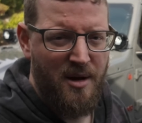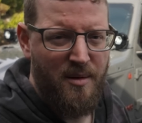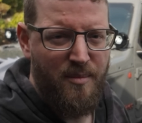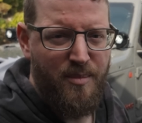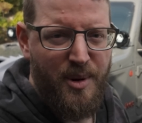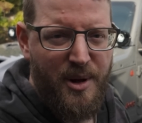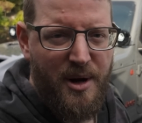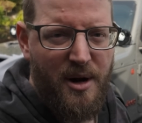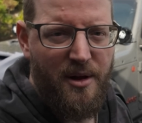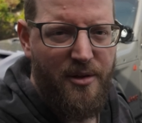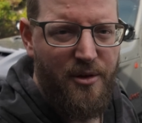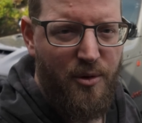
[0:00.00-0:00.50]

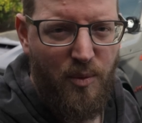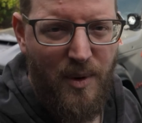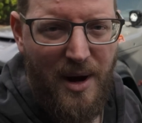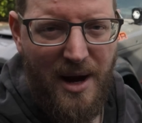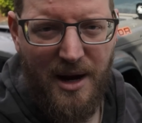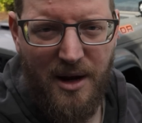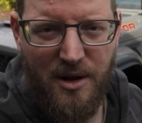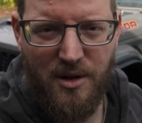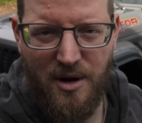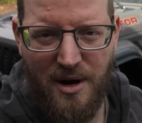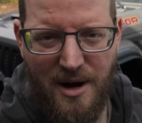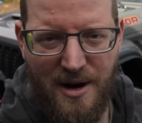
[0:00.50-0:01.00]
But on the
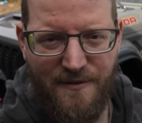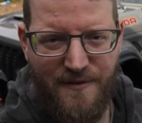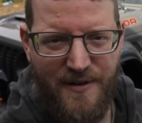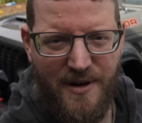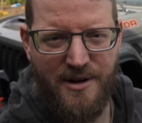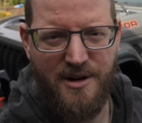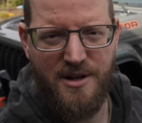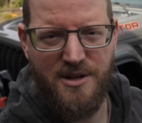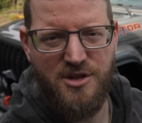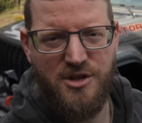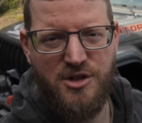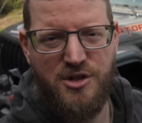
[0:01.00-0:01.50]
Wrangler, I
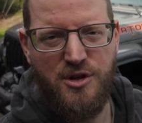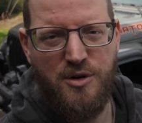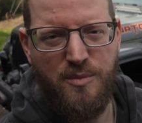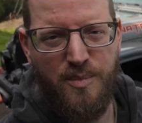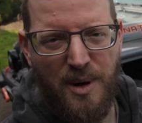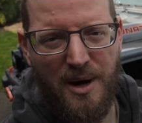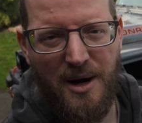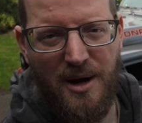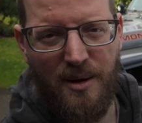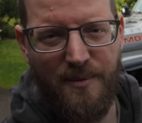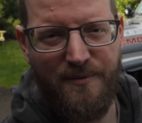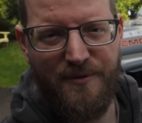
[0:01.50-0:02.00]
found it
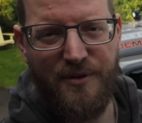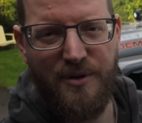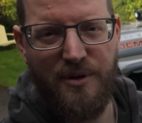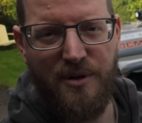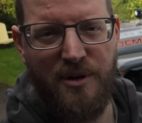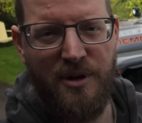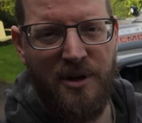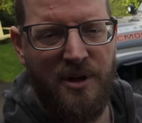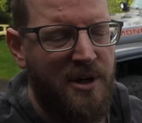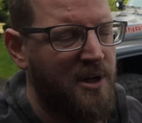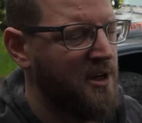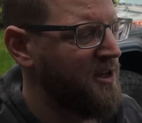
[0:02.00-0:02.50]
super
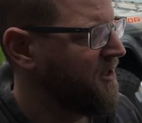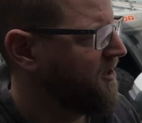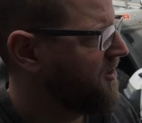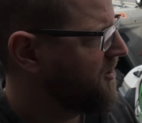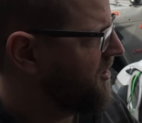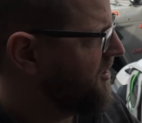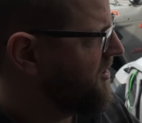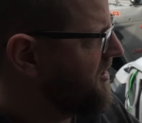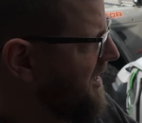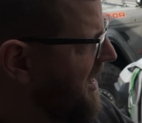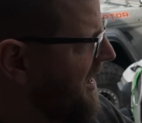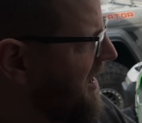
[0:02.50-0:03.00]
helpful
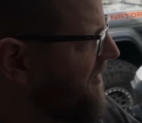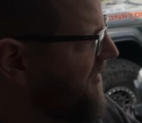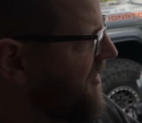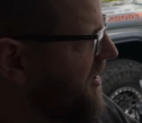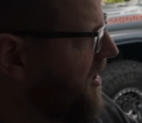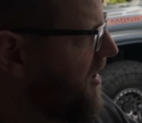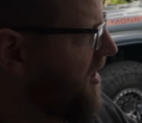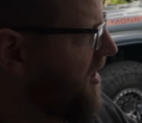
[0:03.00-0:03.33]
just to have an